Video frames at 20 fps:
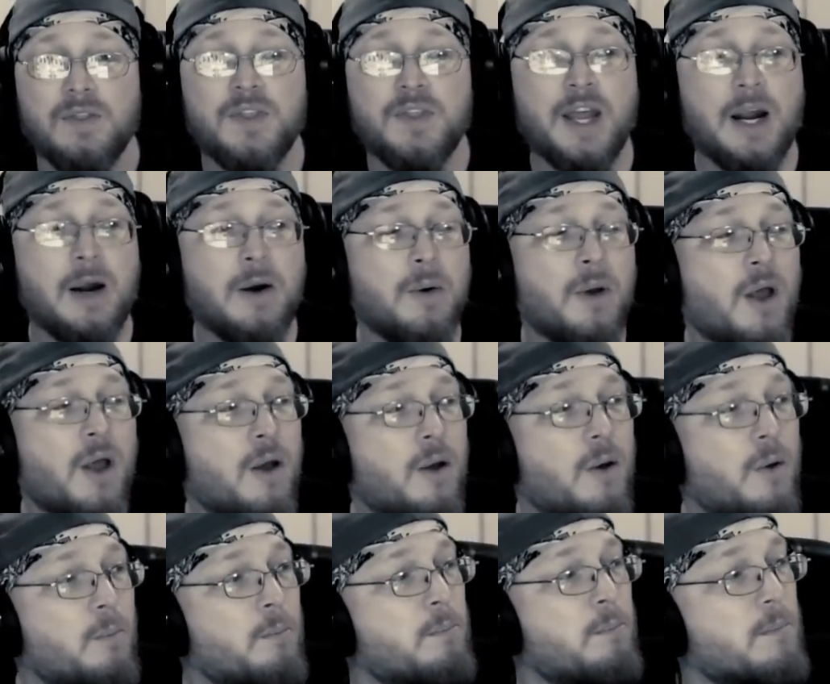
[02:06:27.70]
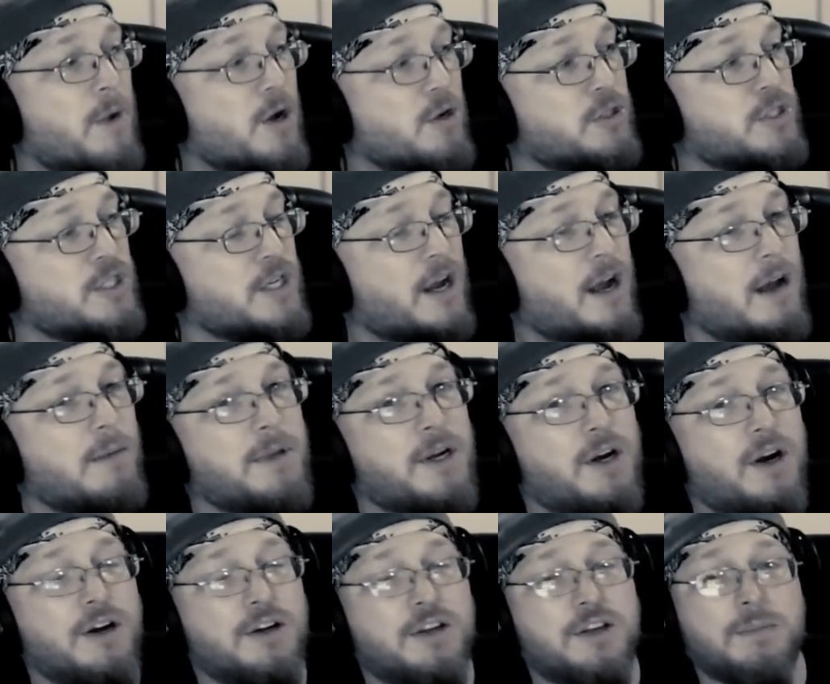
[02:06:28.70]
Their most common
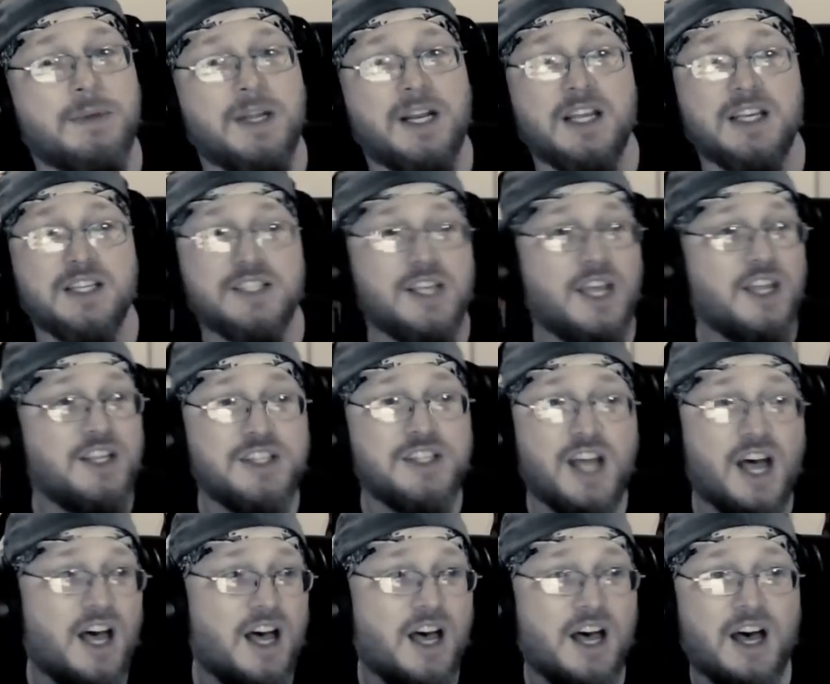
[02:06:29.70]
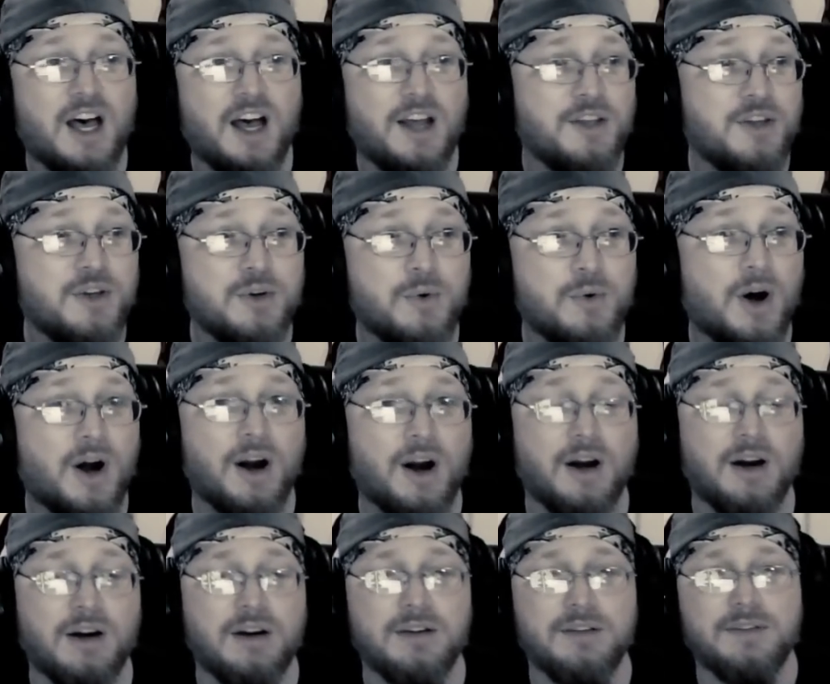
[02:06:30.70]
argument is, nuh-uh, you
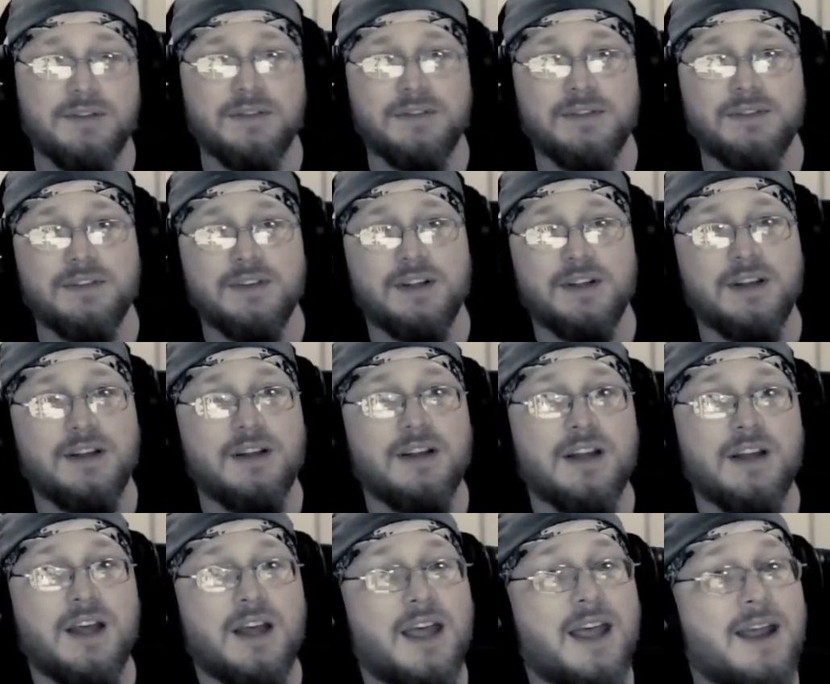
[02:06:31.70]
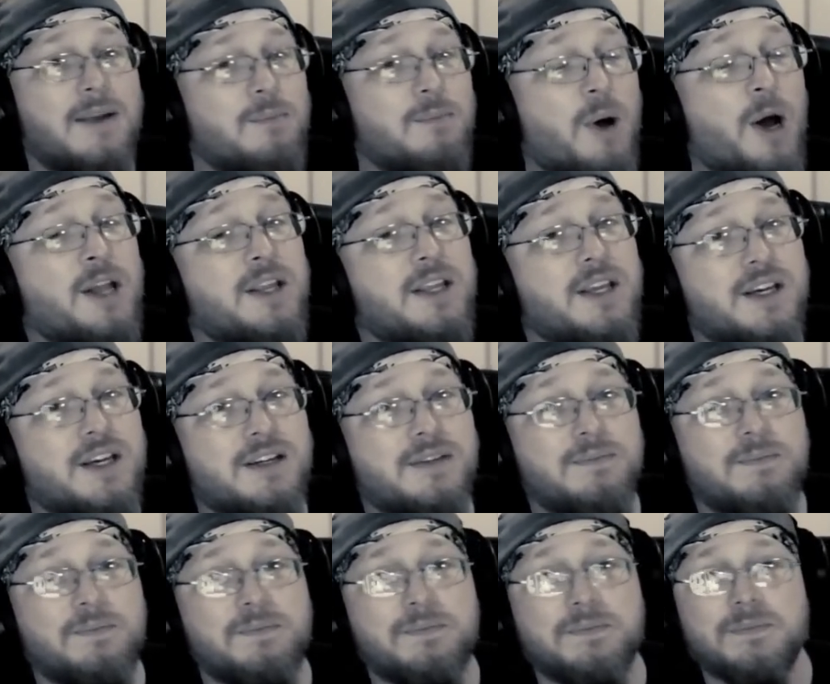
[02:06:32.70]
are. And Manya
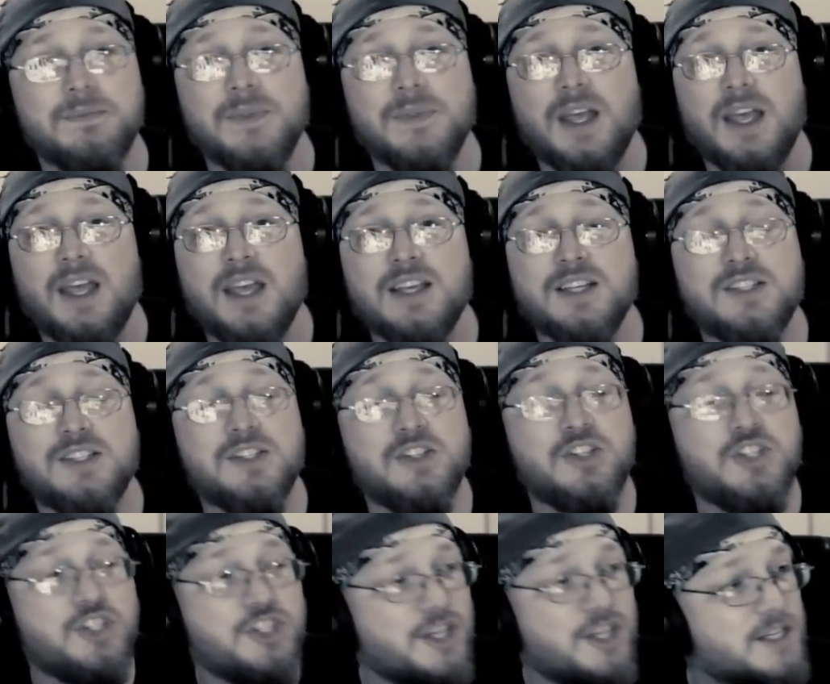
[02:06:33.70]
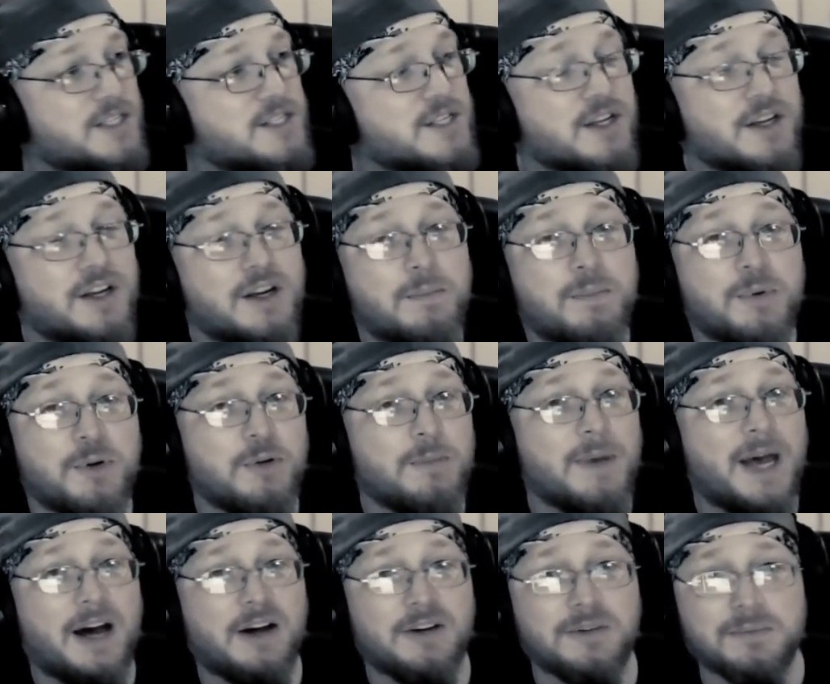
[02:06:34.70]
is just going to boom
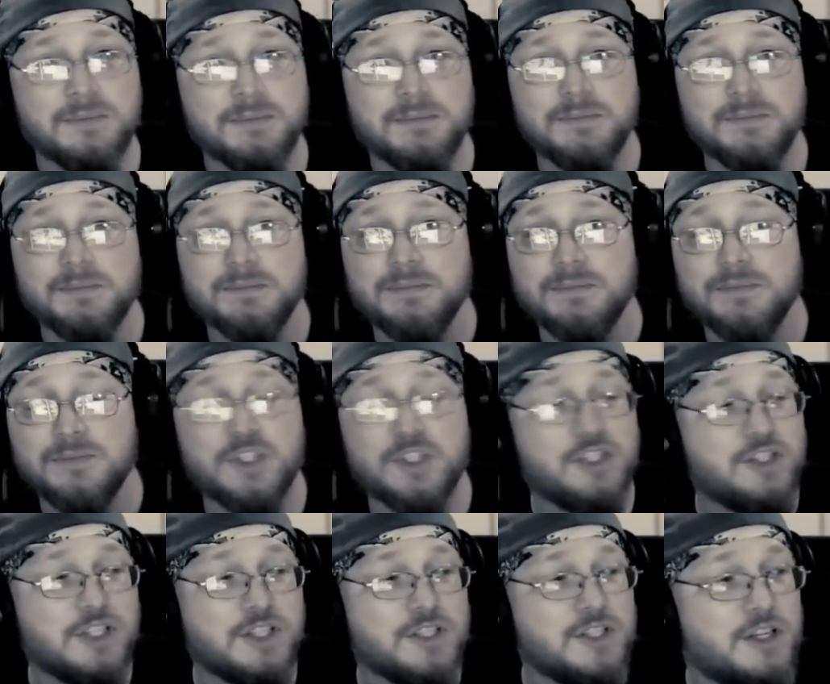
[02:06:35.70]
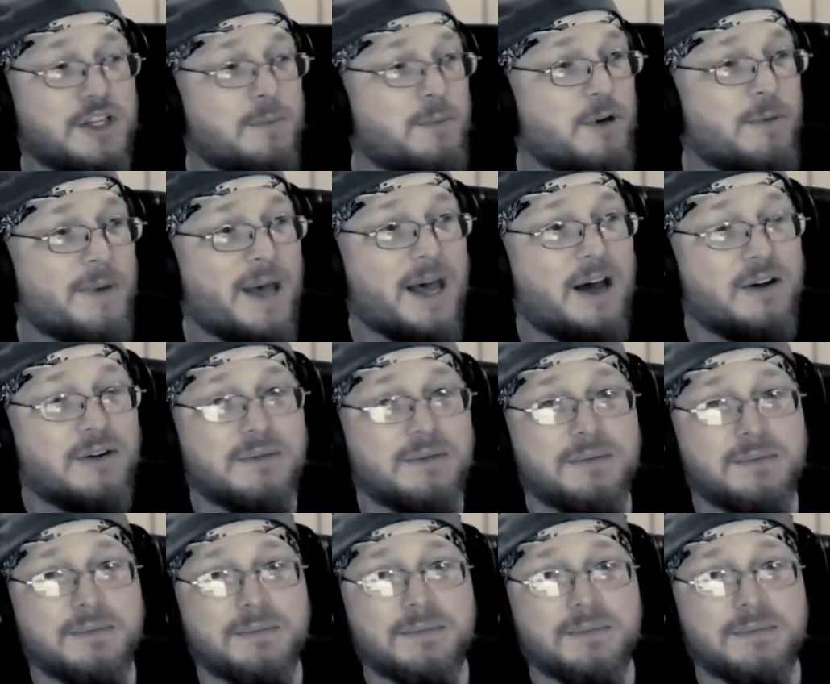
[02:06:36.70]
out. She's just going to boom out.